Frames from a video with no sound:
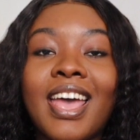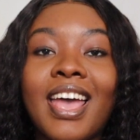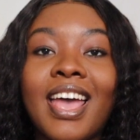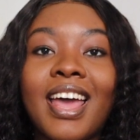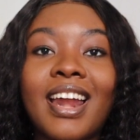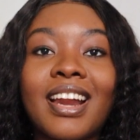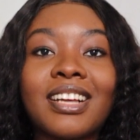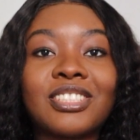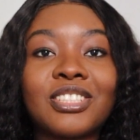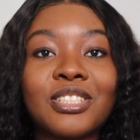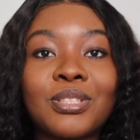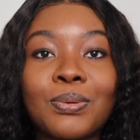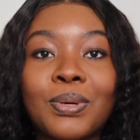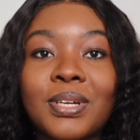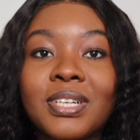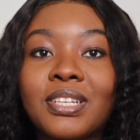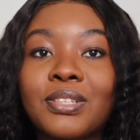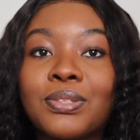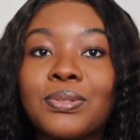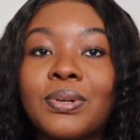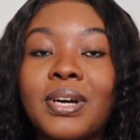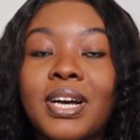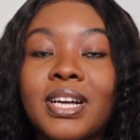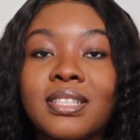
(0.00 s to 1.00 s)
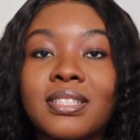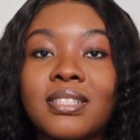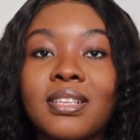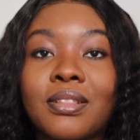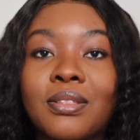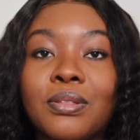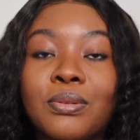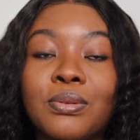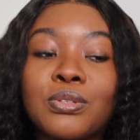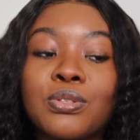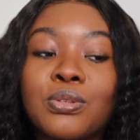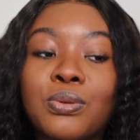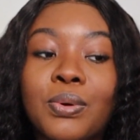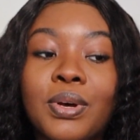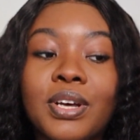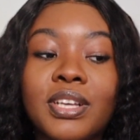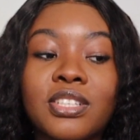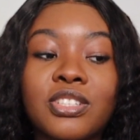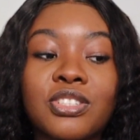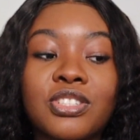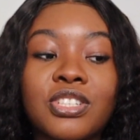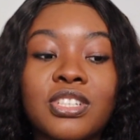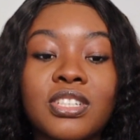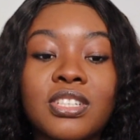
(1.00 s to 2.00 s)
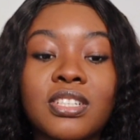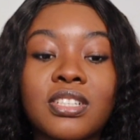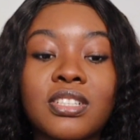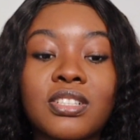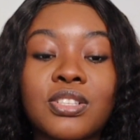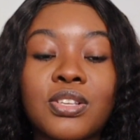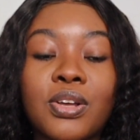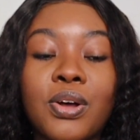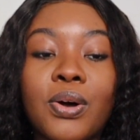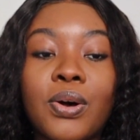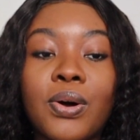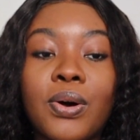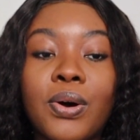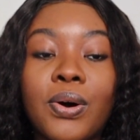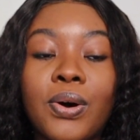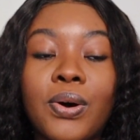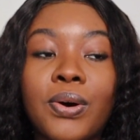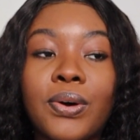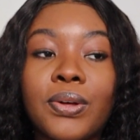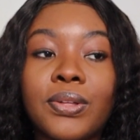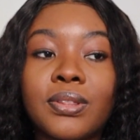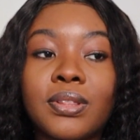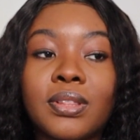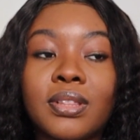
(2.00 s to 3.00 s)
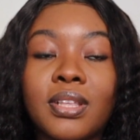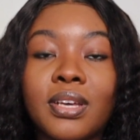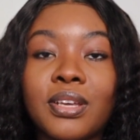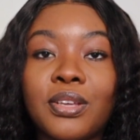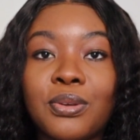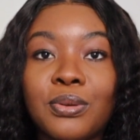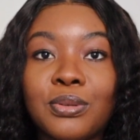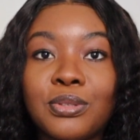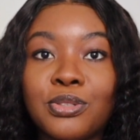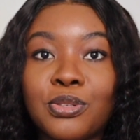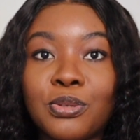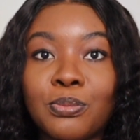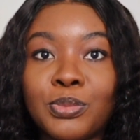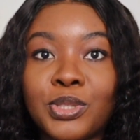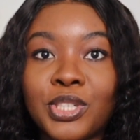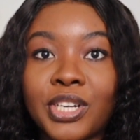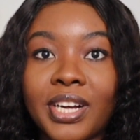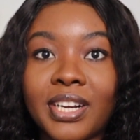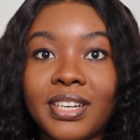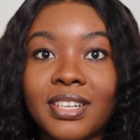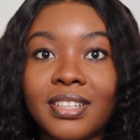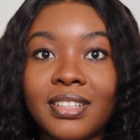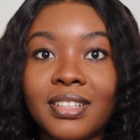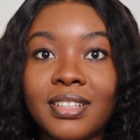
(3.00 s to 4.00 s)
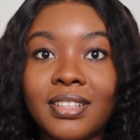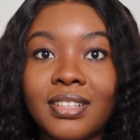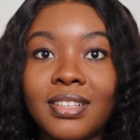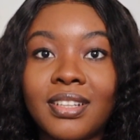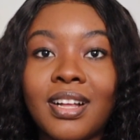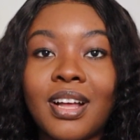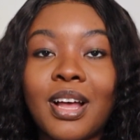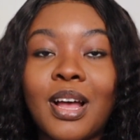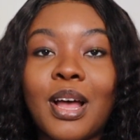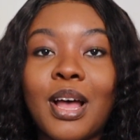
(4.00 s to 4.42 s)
and I just wanted to answer those questions on the YouTube channel.